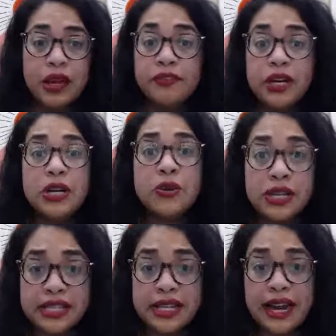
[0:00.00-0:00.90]
free
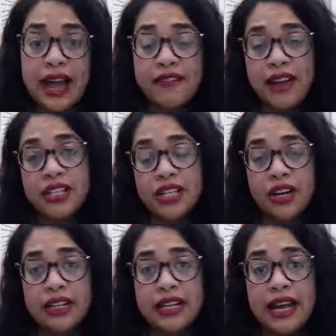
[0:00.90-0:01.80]
course that I have actually
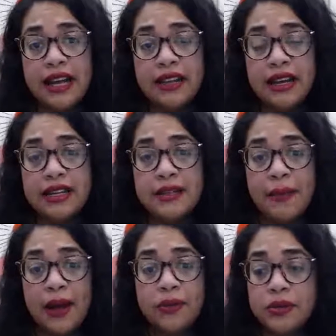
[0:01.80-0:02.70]
online that is
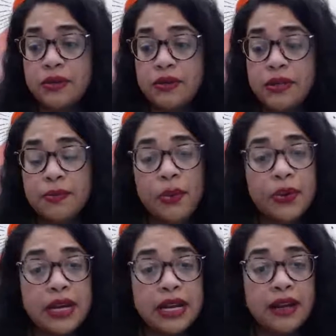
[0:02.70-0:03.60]
about
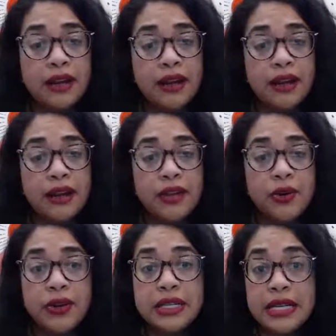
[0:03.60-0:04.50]
supporting
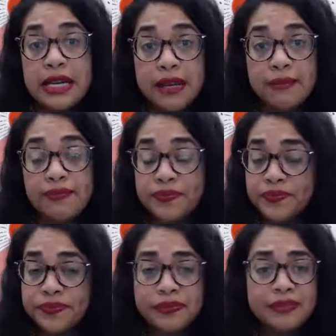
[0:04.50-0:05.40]
your team
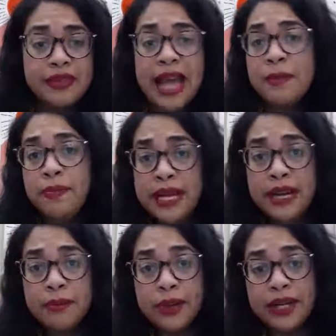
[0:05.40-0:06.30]
and
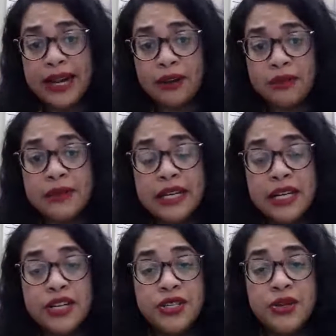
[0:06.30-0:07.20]
beating burnout.
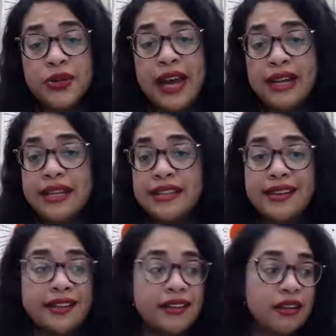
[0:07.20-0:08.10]
So that is
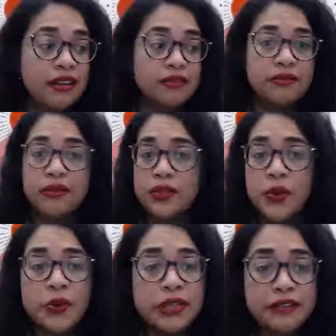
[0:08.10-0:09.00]

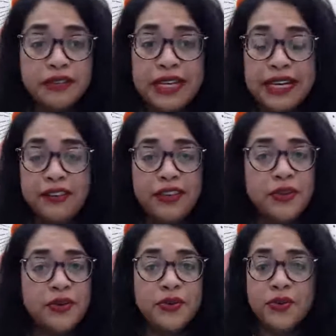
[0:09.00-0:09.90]
totally free. And if
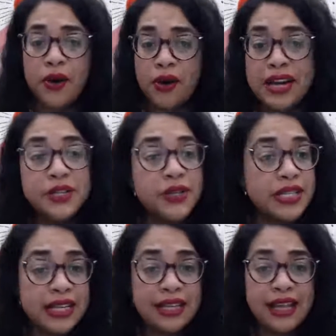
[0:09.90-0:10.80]
you are
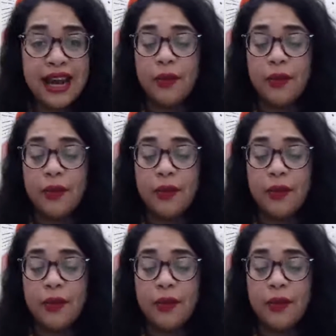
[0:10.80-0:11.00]
interested in that,